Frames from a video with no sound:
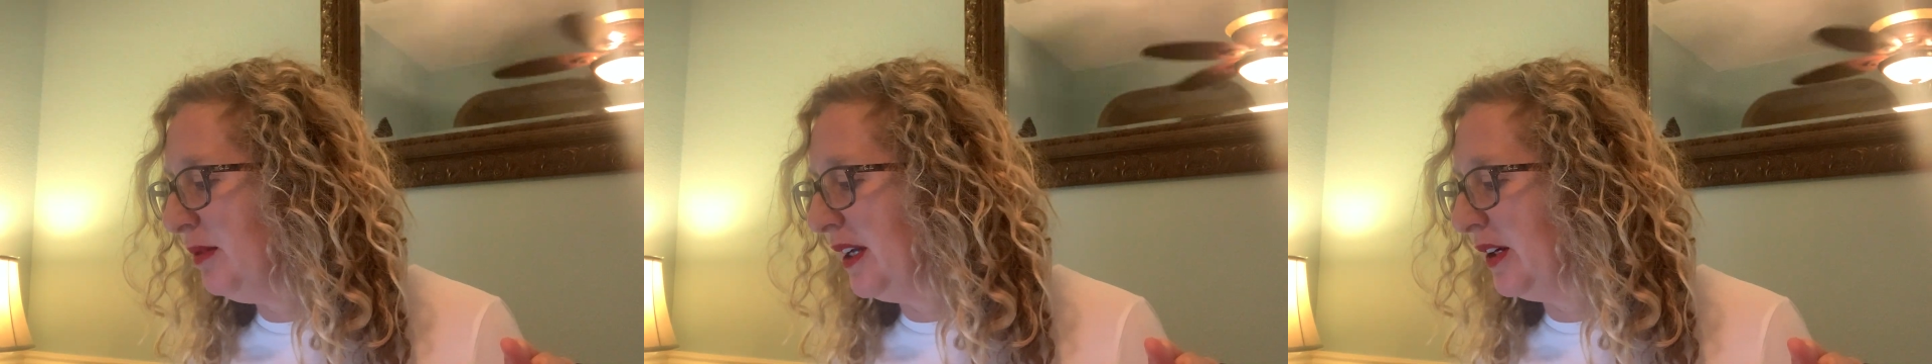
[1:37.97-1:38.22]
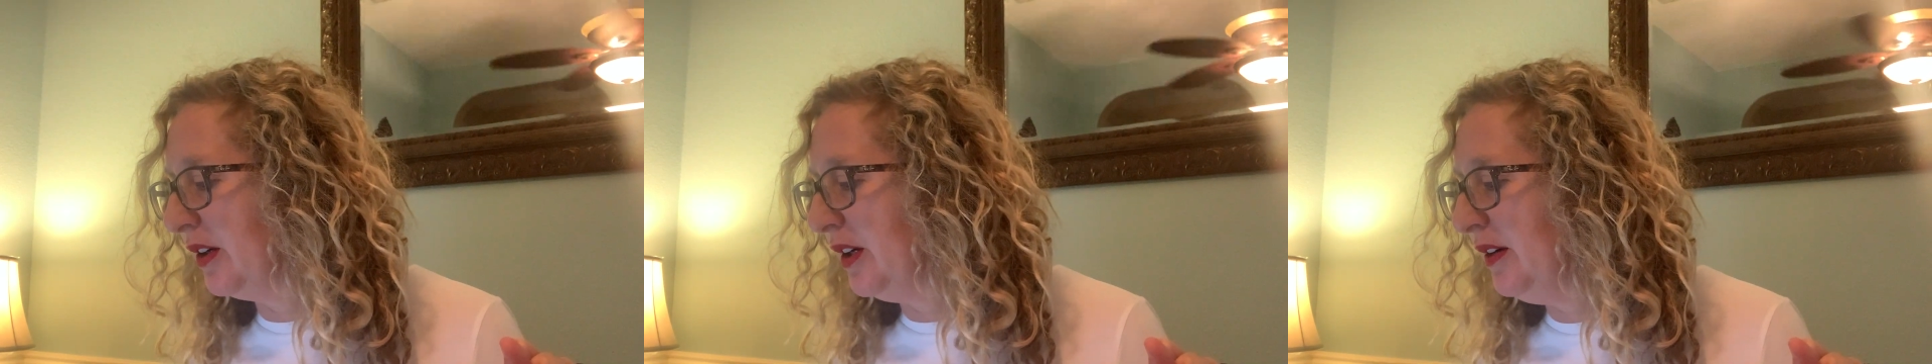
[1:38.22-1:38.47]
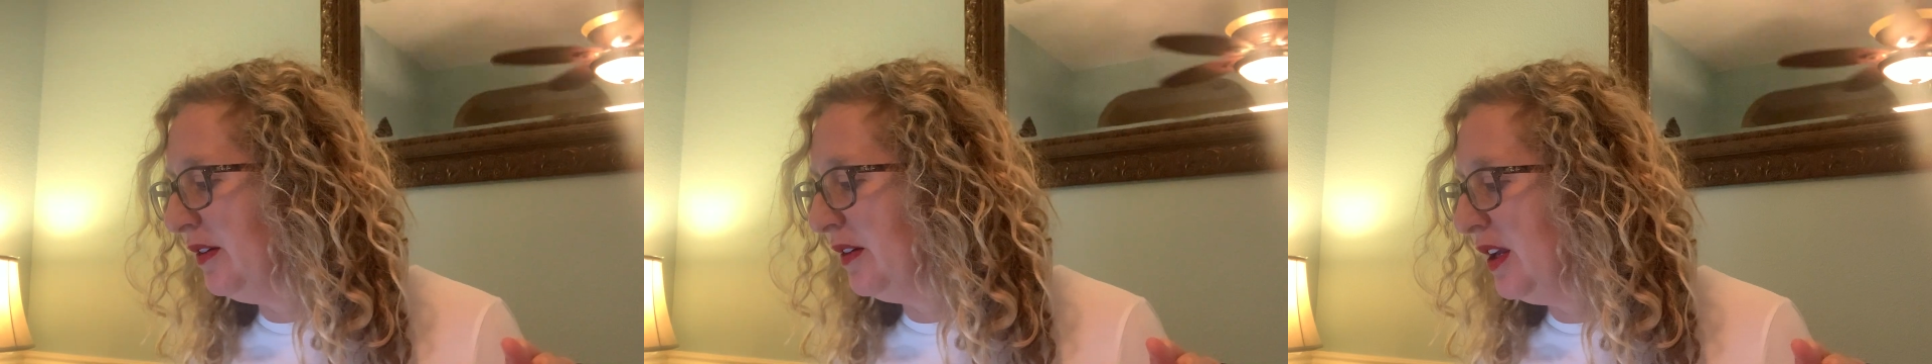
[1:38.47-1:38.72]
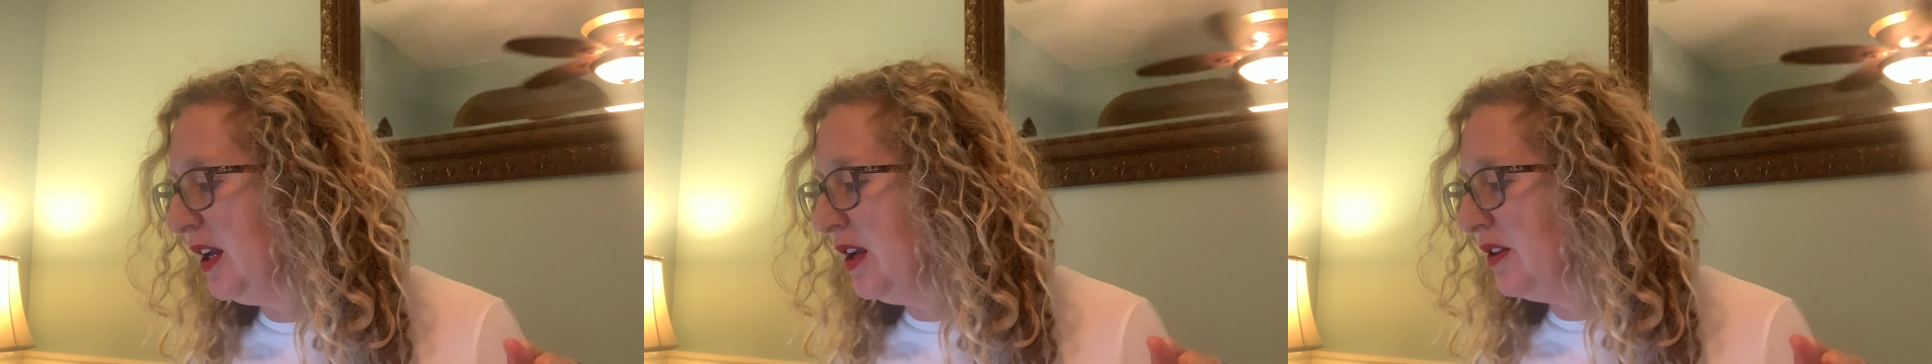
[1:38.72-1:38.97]
bigger.
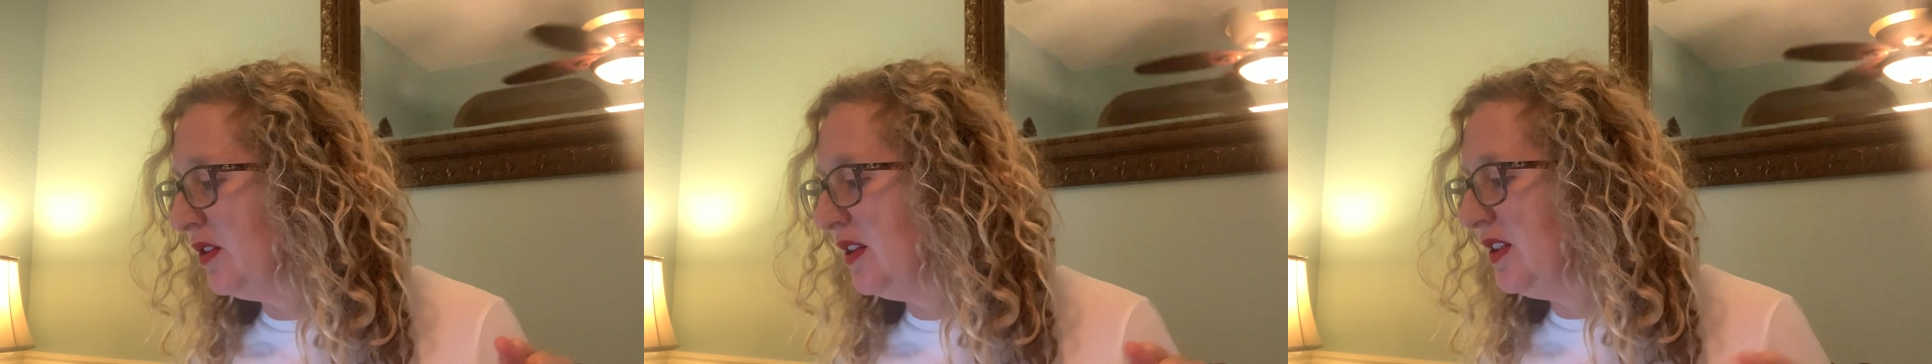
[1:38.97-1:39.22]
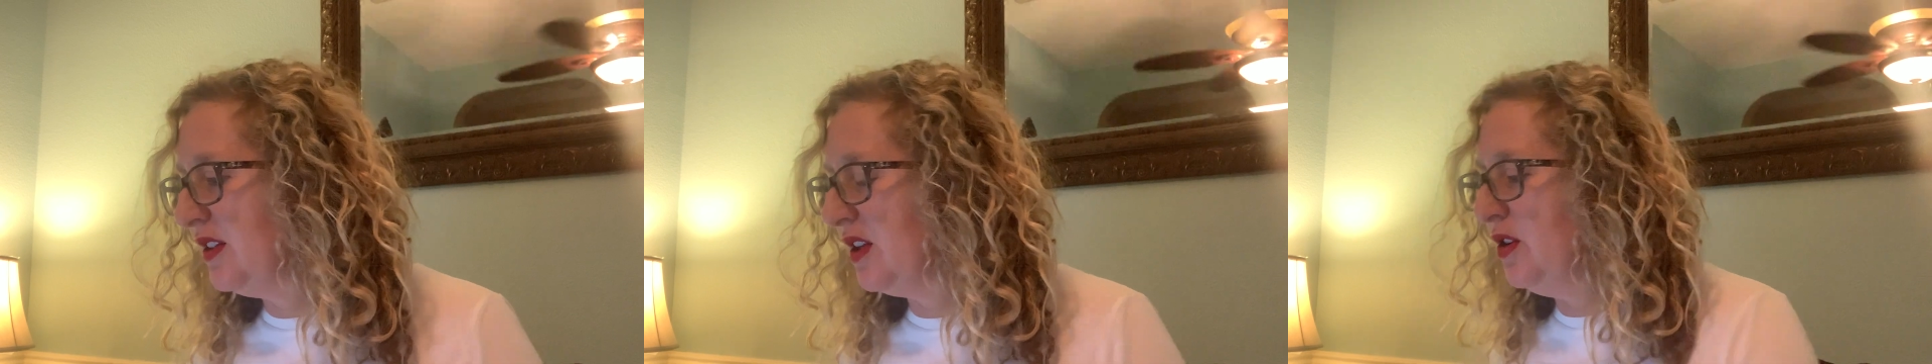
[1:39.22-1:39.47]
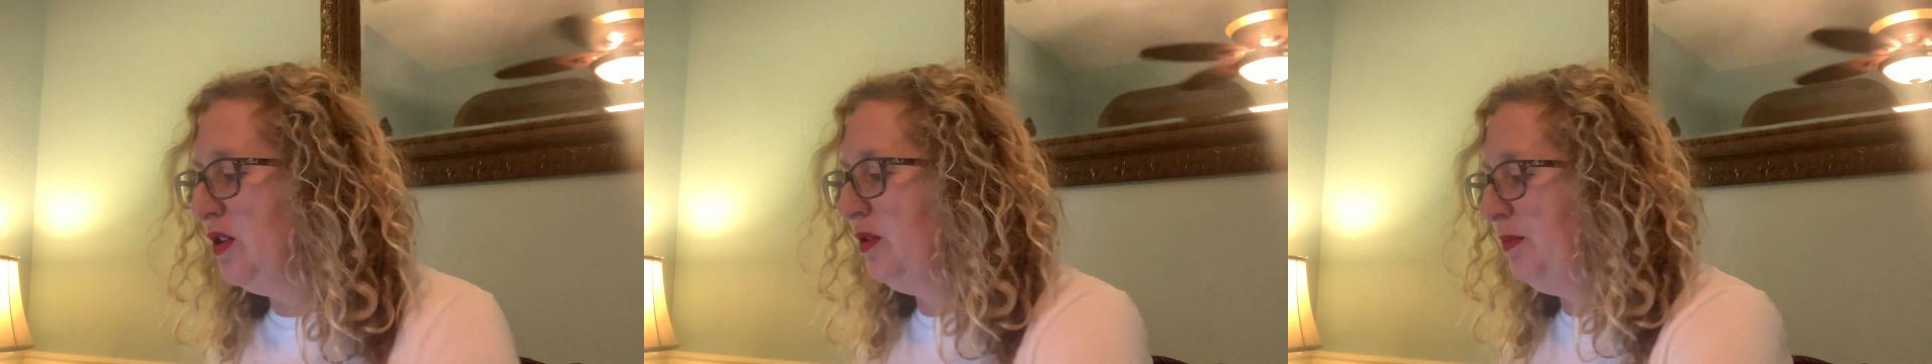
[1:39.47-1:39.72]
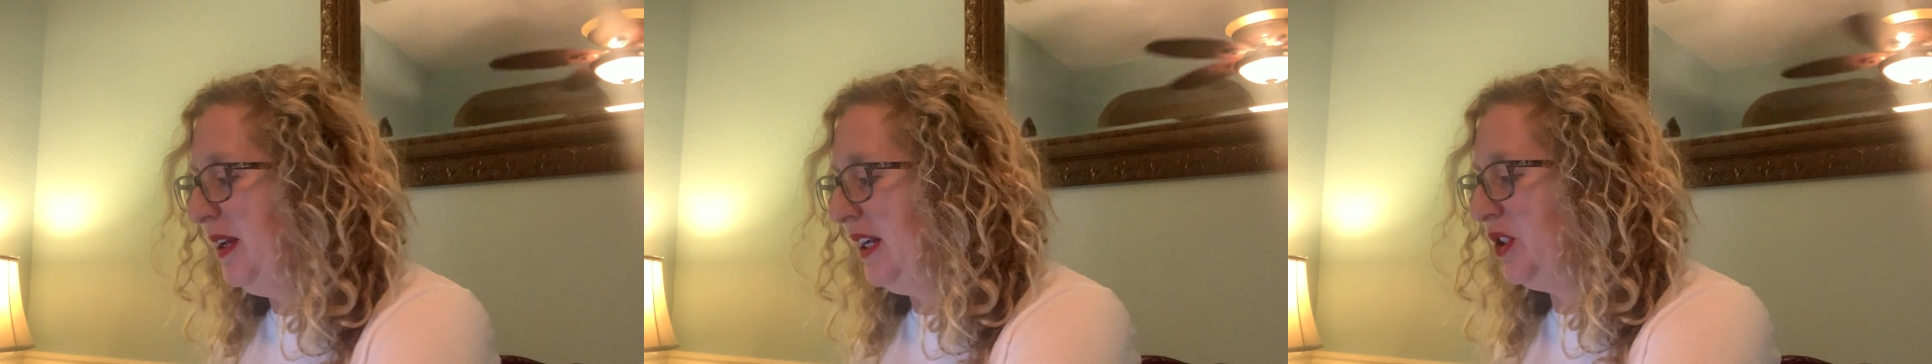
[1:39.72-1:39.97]
So this is a new
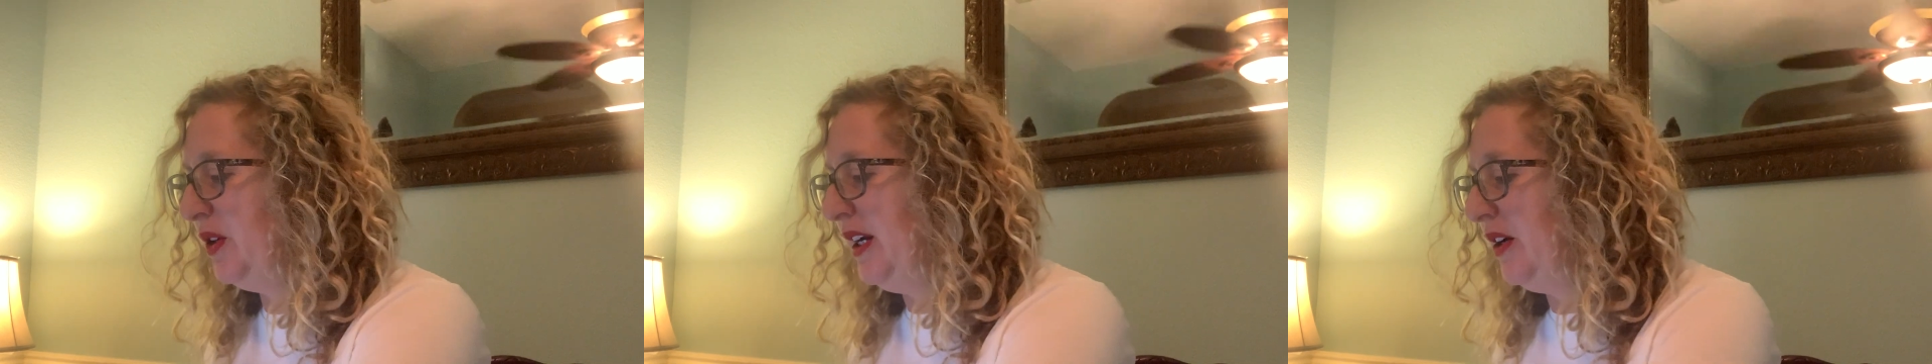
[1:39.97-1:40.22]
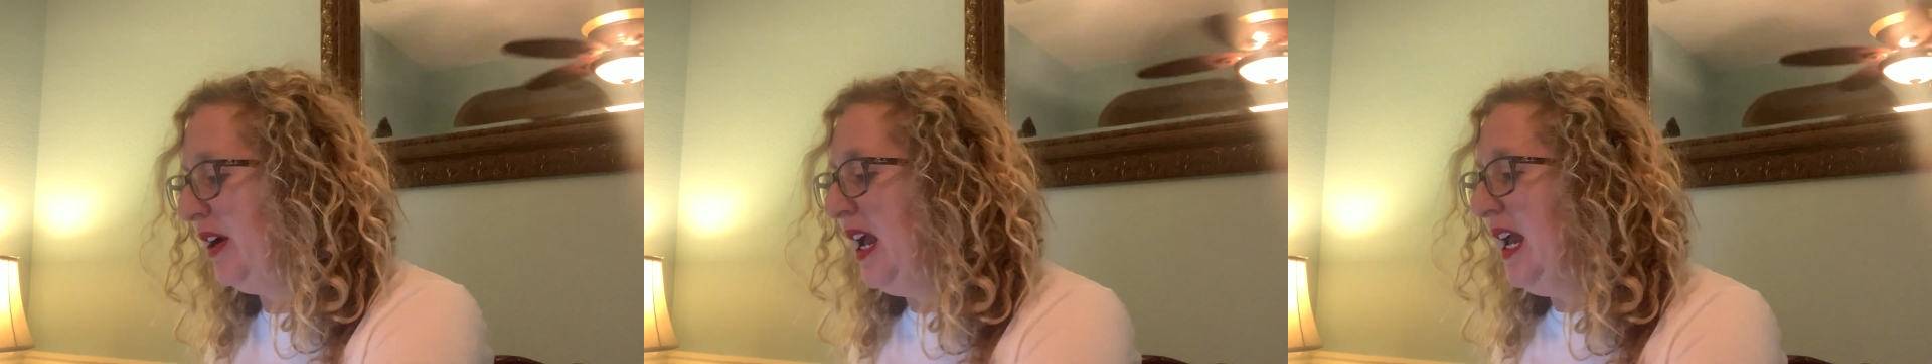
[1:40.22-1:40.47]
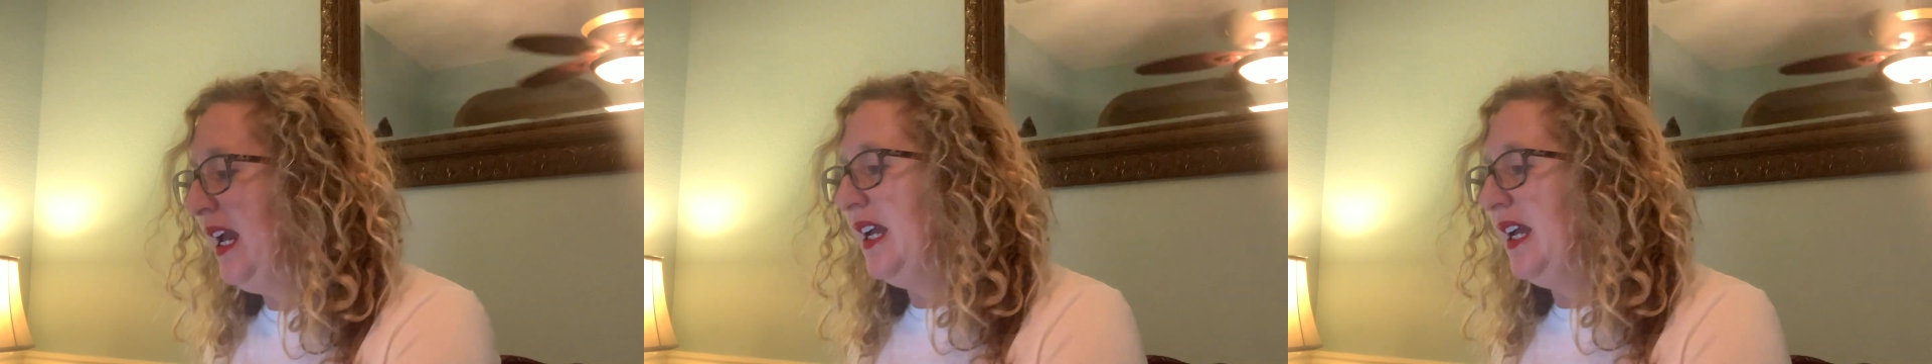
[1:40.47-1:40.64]
picture here.